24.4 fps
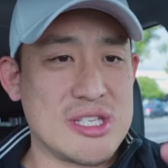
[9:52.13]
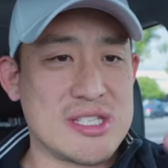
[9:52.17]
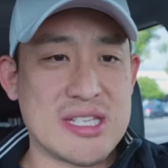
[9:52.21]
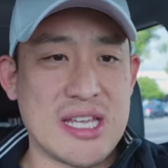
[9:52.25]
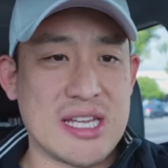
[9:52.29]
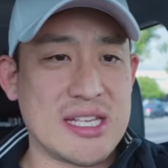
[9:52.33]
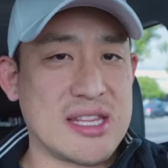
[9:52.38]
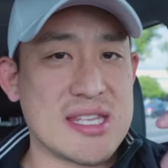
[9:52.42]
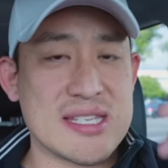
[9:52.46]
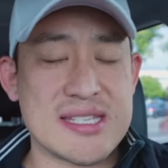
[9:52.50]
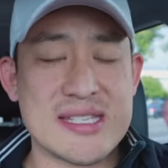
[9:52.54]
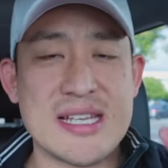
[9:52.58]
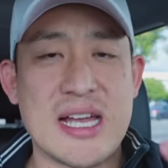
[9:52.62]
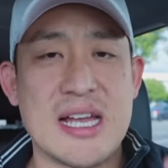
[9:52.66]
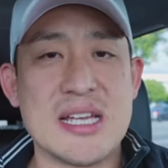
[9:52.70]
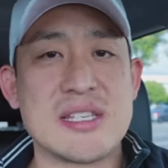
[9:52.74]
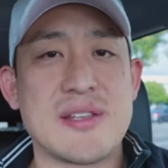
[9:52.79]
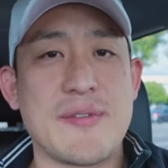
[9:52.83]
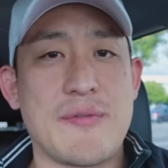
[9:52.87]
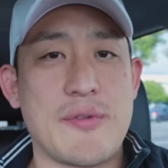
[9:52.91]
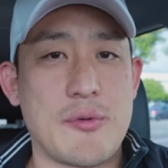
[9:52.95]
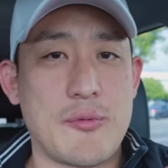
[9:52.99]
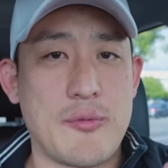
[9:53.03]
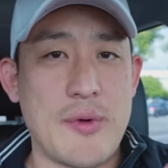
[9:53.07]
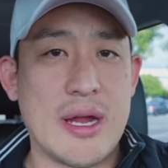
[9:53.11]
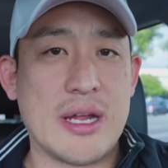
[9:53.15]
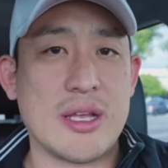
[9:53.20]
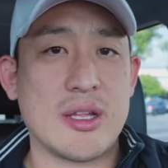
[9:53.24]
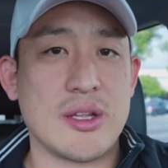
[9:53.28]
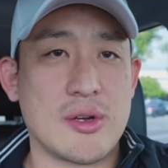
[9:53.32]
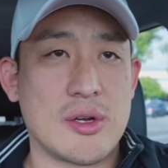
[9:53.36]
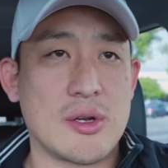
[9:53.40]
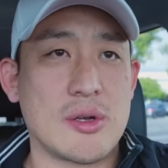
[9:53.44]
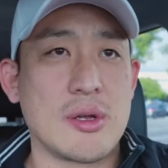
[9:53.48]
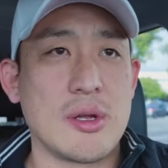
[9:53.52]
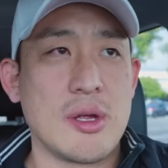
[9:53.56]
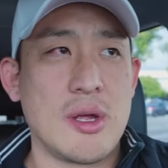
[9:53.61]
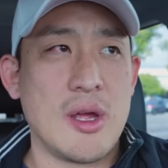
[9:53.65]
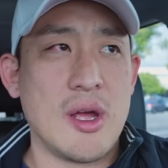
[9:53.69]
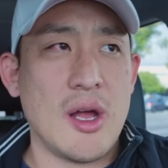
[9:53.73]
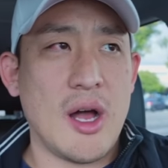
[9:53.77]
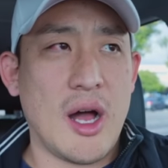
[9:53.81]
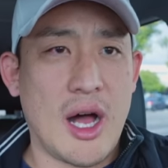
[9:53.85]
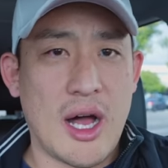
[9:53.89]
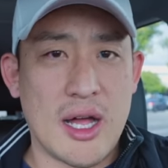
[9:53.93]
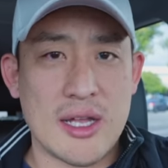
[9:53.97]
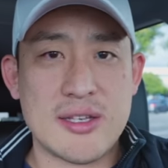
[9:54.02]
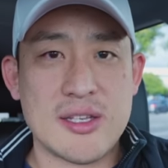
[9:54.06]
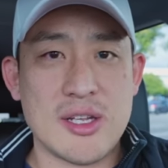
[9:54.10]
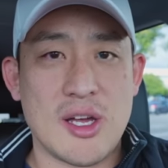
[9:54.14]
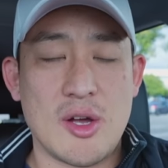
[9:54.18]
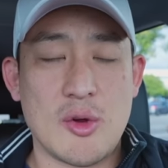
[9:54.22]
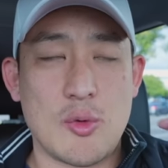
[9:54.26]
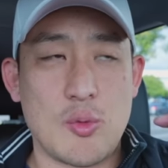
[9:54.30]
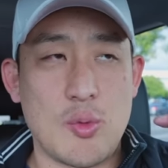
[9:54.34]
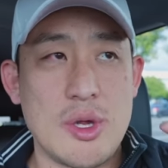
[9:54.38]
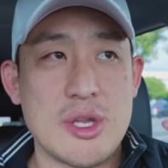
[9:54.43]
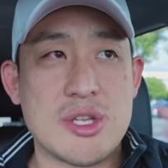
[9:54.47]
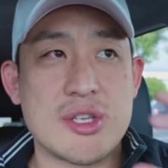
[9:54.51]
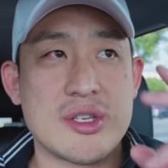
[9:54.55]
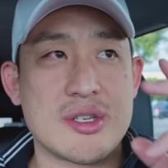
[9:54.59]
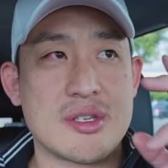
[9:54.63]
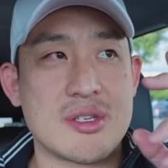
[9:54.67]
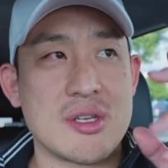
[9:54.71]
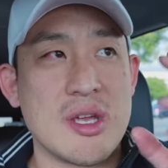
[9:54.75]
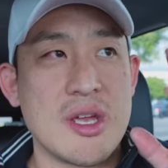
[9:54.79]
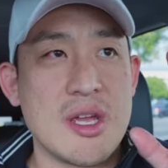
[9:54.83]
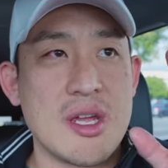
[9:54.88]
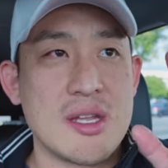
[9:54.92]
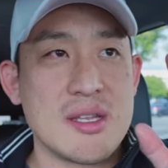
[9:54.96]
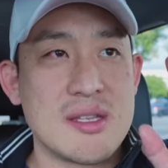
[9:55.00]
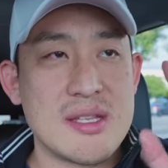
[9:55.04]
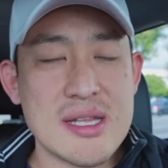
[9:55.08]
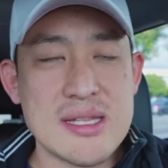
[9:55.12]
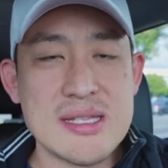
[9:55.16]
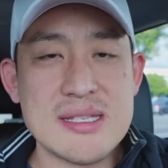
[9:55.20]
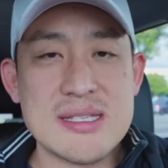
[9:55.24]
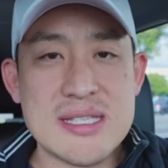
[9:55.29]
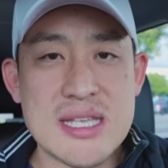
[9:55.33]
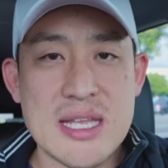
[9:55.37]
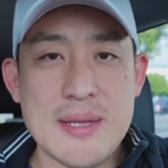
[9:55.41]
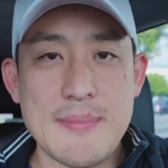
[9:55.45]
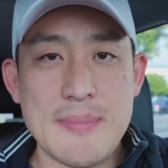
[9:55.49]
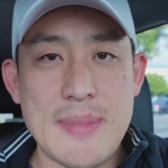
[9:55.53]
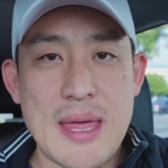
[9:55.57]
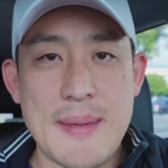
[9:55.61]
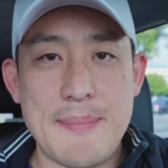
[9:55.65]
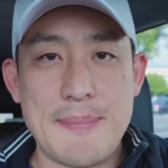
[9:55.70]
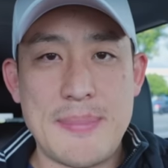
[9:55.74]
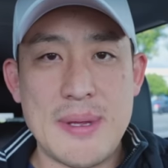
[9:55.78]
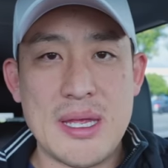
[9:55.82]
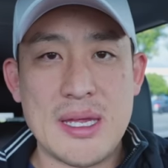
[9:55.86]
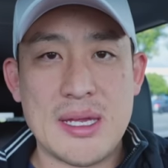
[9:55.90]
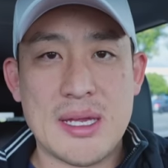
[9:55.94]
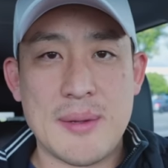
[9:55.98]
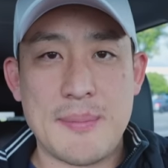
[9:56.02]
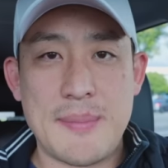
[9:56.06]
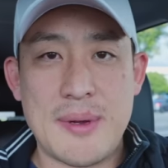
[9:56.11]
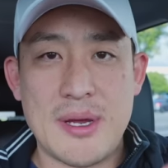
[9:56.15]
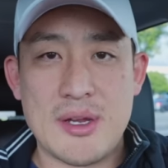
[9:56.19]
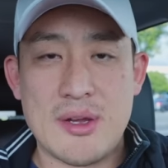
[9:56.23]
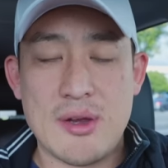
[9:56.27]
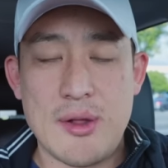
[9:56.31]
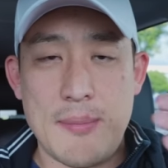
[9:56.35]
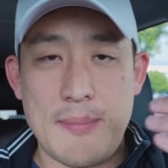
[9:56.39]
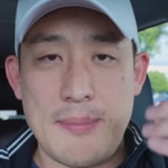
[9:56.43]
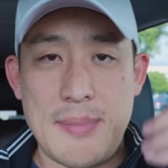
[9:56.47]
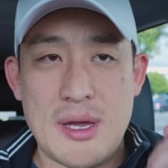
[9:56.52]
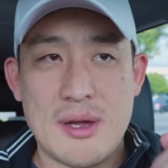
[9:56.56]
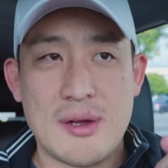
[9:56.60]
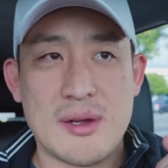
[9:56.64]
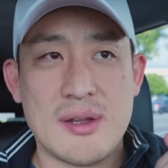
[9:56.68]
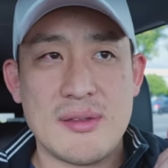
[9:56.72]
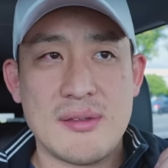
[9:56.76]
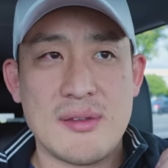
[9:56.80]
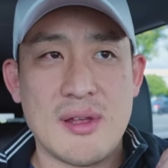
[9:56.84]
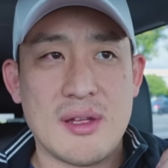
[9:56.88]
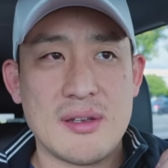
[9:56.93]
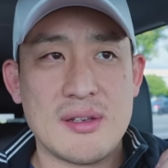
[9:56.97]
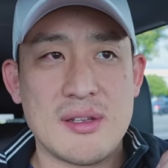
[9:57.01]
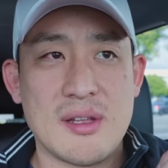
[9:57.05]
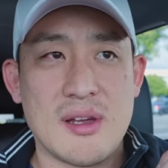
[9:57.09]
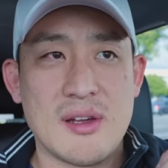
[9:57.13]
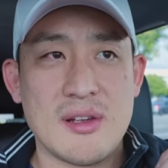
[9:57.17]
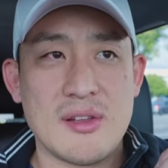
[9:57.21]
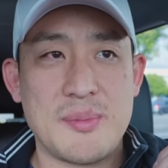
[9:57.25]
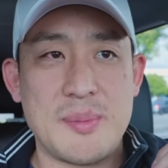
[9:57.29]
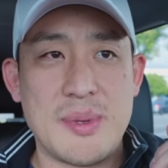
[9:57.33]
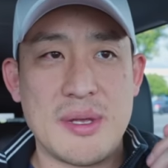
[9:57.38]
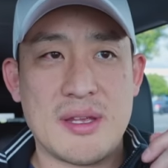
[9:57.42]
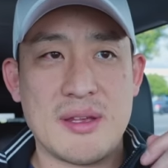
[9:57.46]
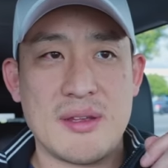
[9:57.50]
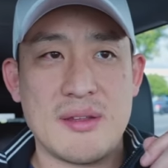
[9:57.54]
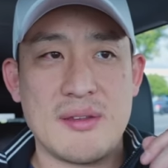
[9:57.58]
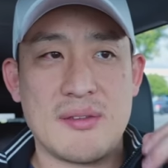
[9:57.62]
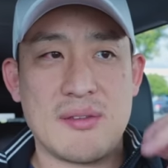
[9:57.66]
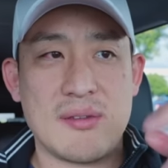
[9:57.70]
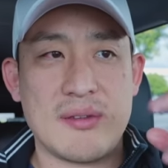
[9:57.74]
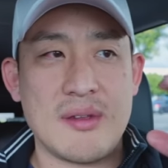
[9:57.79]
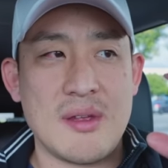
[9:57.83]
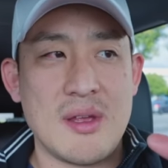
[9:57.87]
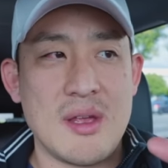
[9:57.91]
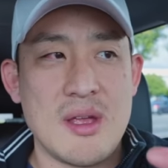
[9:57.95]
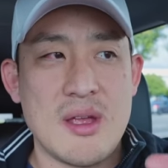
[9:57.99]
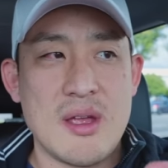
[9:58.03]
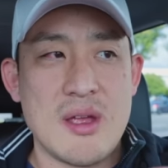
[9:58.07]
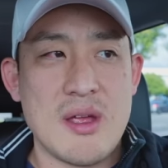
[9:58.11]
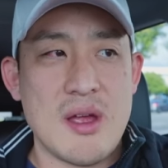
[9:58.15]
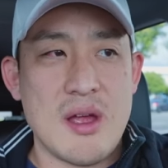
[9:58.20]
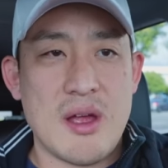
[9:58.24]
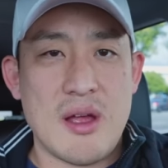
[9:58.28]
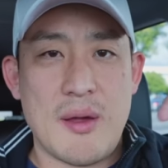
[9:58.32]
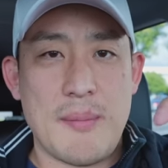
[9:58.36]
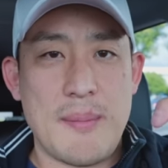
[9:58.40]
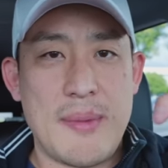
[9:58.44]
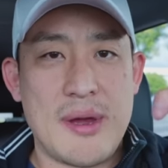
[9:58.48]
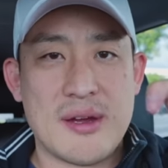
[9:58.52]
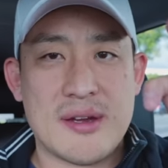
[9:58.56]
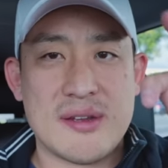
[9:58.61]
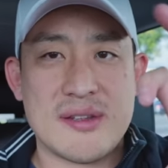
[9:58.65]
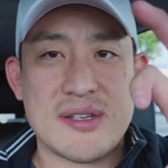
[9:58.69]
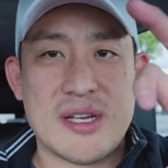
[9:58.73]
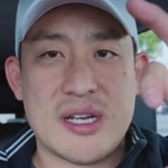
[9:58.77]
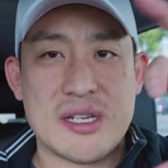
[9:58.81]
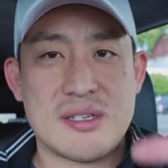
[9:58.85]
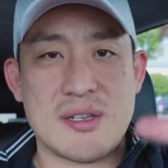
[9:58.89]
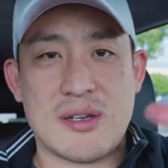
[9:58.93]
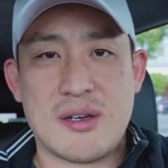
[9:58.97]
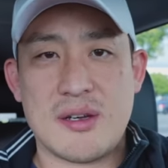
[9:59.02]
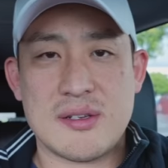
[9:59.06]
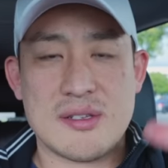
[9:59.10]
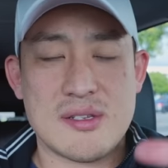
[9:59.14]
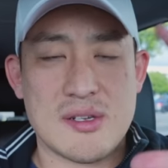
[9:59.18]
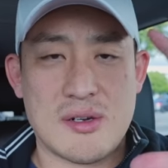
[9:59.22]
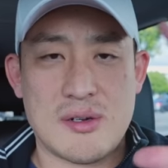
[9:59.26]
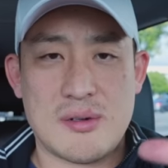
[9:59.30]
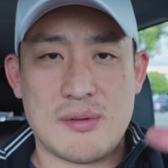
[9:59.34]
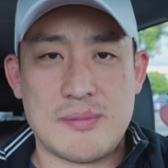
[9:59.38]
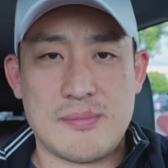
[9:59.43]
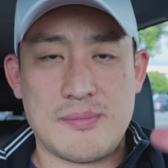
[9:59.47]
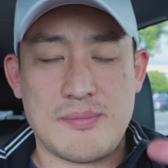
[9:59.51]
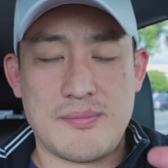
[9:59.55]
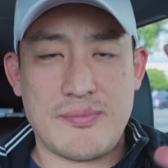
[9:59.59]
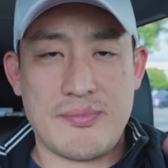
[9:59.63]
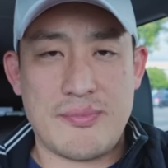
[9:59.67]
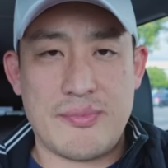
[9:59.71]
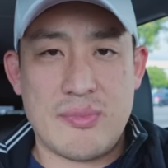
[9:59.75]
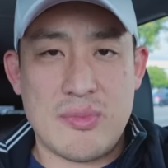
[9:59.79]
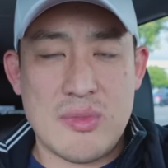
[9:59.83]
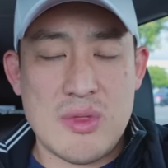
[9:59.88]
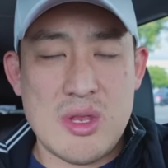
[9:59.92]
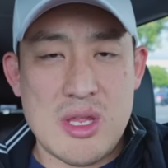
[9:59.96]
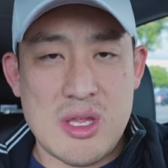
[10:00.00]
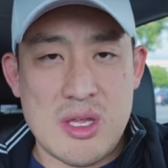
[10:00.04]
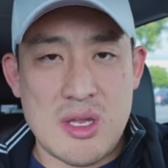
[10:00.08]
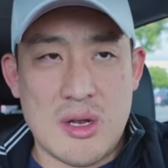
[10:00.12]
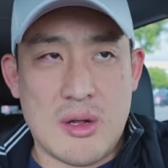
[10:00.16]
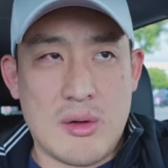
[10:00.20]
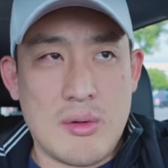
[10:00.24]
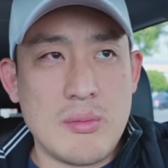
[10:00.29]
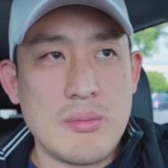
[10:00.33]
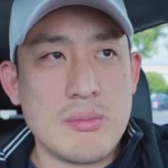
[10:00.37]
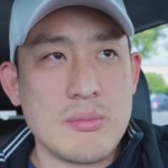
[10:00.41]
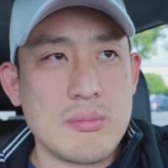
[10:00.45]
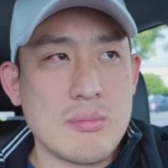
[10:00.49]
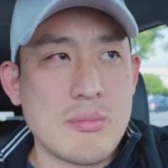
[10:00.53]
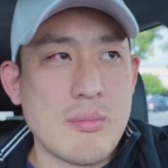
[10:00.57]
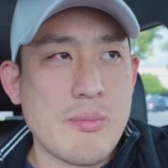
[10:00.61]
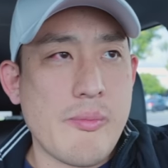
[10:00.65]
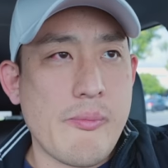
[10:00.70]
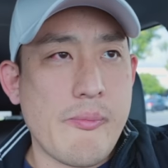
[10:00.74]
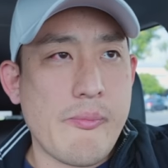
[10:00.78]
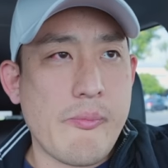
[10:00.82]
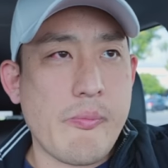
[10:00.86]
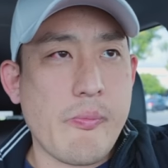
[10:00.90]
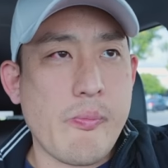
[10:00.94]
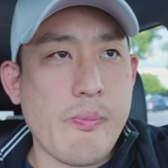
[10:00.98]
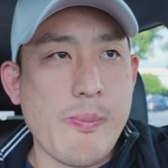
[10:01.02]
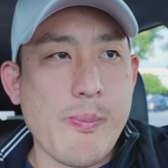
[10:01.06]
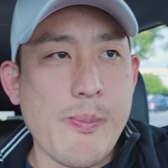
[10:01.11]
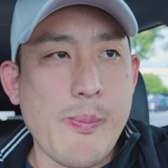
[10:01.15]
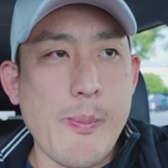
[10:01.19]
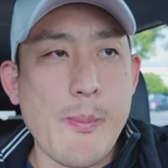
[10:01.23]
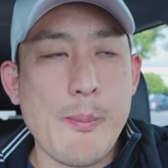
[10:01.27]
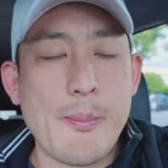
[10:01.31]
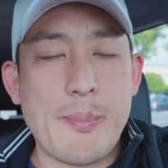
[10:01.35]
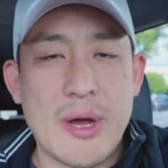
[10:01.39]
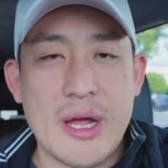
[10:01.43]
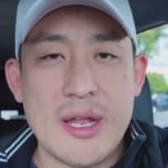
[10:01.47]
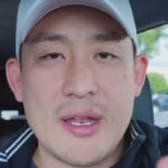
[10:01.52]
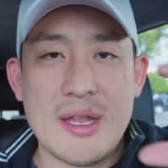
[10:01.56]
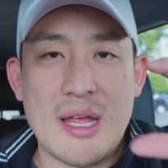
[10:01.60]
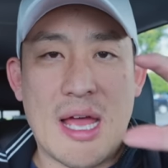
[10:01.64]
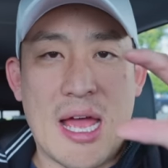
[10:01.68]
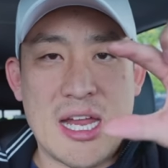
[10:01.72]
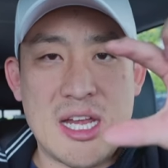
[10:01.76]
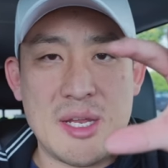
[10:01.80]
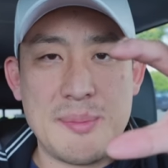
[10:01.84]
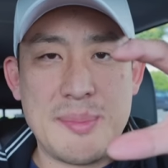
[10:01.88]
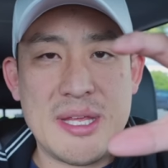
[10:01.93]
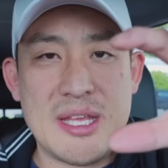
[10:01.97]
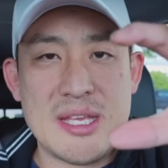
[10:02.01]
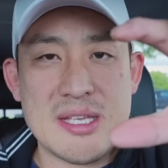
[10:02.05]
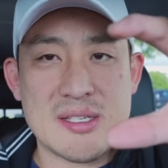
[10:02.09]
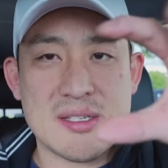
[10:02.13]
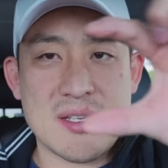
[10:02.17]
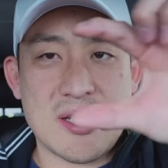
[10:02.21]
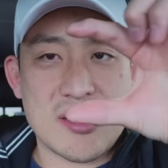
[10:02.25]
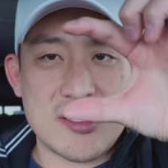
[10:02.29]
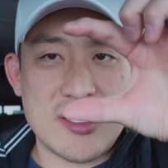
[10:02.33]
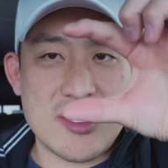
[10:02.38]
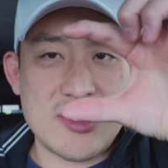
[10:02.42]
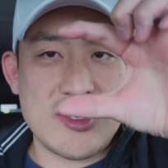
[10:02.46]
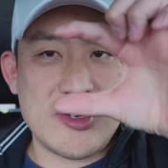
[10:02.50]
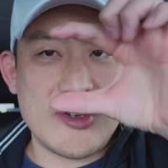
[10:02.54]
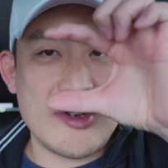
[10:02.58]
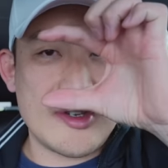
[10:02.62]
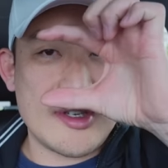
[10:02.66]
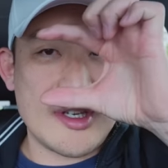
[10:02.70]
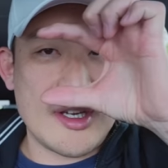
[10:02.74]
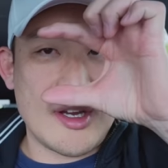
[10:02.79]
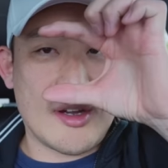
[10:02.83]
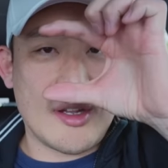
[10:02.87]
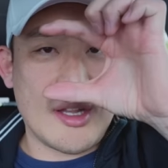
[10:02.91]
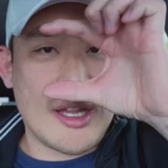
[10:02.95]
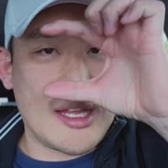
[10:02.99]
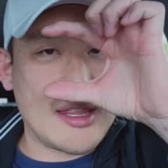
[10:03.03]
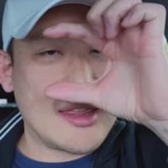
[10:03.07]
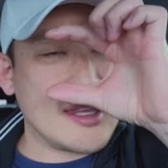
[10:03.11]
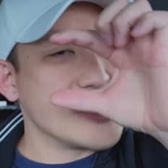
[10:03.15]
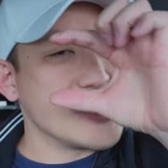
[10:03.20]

It's like the size of a regular hot dog, which doesn't seem that big compared to Americans' hot dogs, because America's hot dogs are, you know, but Atabiki sausage usually are like